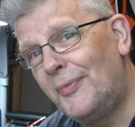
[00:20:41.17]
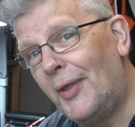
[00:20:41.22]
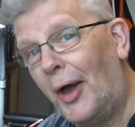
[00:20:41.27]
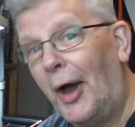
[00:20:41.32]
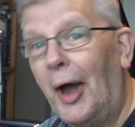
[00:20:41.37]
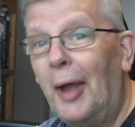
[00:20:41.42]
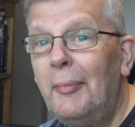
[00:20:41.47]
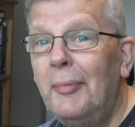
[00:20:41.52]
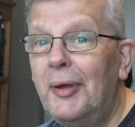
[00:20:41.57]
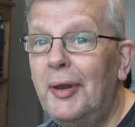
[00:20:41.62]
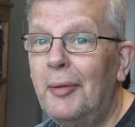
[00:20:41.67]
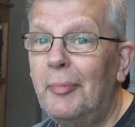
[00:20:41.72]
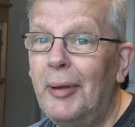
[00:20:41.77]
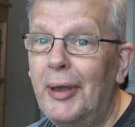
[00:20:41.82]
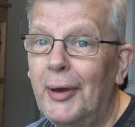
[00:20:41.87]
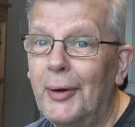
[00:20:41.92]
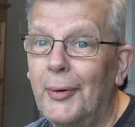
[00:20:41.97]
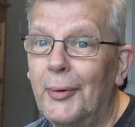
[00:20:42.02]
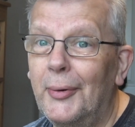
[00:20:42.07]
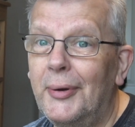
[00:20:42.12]
I'm going to
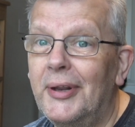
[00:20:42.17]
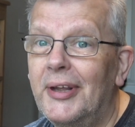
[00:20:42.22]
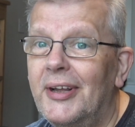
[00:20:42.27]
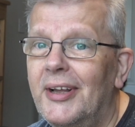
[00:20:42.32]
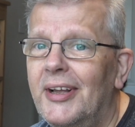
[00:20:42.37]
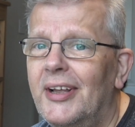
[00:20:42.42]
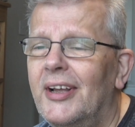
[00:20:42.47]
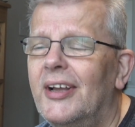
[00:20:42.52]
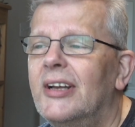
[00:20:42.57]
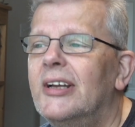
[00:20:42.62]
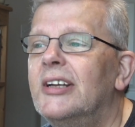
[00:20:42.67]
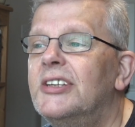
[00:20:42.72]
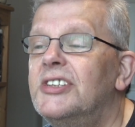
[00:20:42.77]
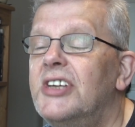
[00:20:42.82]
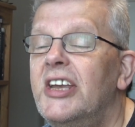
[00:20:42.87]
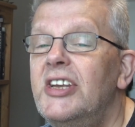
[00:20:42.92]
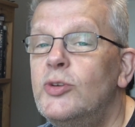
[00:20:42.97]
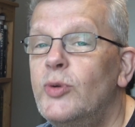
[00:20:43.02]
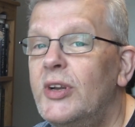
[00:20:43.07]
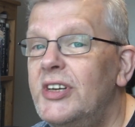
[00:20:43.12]
build a
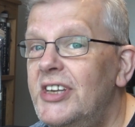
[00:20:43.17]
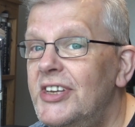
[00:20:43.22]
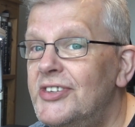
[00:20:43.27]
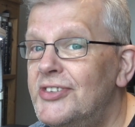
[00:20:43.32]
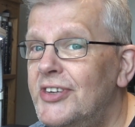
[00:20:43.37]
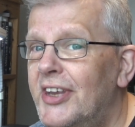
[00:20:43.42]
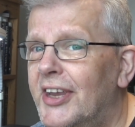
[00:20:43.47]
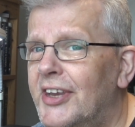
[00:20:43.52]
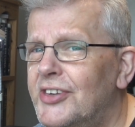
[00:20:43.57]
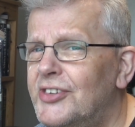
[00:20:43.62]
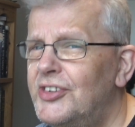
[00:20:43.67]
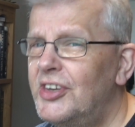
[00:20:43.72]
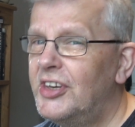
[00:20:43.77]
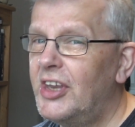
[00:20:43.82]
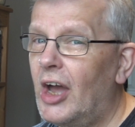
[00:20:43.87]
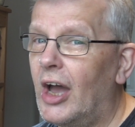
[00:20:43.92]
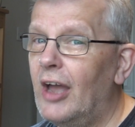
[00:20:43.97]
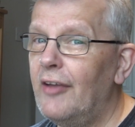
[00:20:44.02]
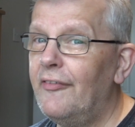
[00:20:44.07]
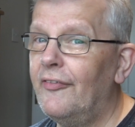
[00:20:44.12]
T26 to
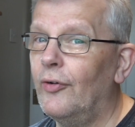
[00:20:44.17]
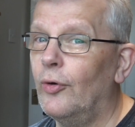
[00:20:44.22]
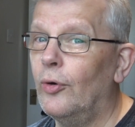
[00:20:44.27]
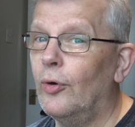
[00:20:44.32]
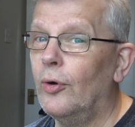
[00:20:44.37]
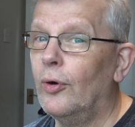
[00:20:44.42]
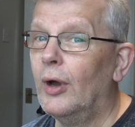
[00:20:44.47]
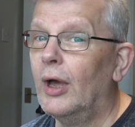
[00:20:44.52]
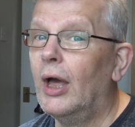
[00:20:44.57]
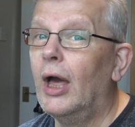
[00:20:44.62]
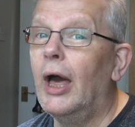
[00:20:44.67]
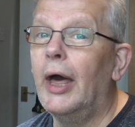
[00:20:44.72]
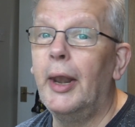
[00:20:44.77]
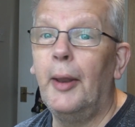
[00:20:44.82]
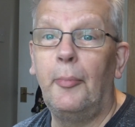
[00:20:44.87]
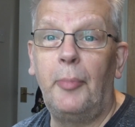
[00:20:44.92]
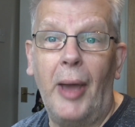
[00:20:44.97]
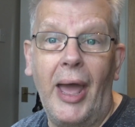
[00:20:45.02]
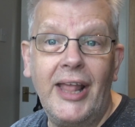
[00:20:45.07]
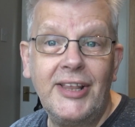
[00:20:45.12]
die for and
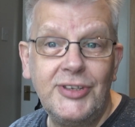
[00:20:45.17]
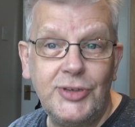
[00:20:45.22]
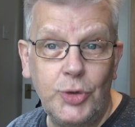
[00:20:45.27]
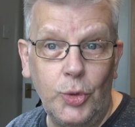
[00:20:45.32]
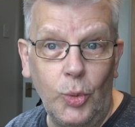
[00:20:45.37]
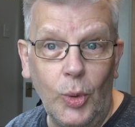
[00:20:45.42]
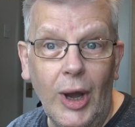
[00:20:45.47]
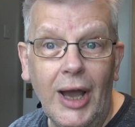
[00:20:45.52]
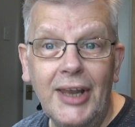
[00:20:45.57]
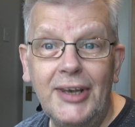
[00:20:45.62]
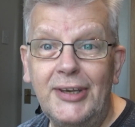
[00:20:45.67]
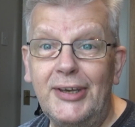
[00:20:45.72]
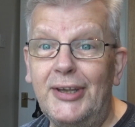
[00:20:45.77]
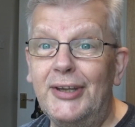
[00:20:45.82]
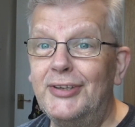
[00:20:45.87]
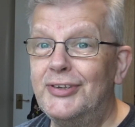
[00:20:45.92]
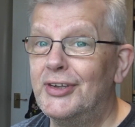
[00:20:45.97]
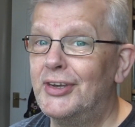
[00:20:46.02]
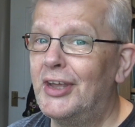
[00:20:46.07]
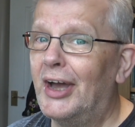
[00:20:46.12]
a Panzer 1
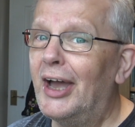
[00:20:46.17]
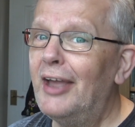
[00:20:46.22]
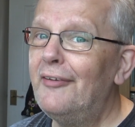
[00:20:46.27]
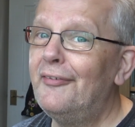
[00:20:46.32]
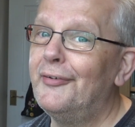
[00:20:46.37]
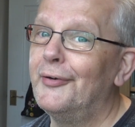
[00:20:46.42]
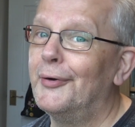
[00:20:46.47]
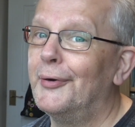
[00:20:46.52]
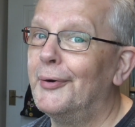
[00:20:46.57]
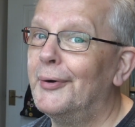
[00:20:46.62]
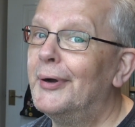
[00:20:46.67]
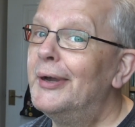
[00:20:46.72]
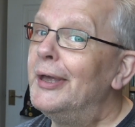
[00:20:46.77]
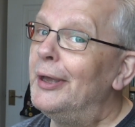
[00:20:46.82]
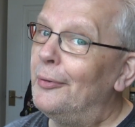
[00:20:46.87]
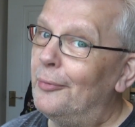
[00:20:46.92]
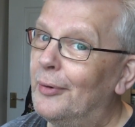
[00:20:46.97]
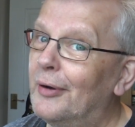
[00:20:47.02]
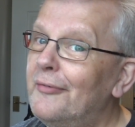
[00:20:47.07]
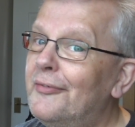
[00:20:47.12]
to die for
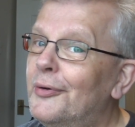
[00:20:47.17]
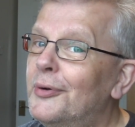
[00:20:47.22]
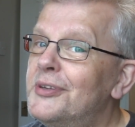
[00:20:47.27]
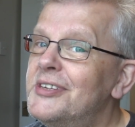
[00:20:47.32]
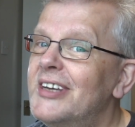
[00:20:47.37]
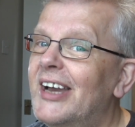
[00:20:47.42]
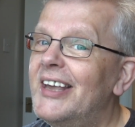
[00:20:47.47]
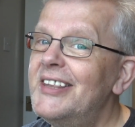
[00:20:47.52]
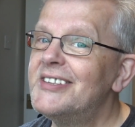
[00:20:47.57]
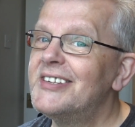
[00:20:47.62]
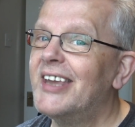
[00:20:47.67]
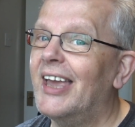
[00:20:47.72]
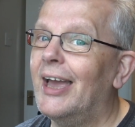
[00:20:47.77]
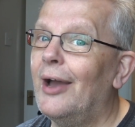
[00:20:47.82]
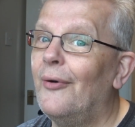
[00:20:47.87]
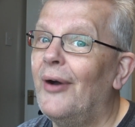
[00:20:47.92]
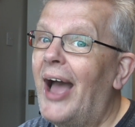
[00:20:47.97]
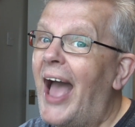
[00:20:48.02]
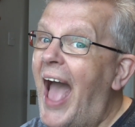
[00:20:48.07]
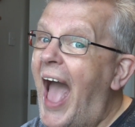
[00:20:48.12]
in 1/48 scale.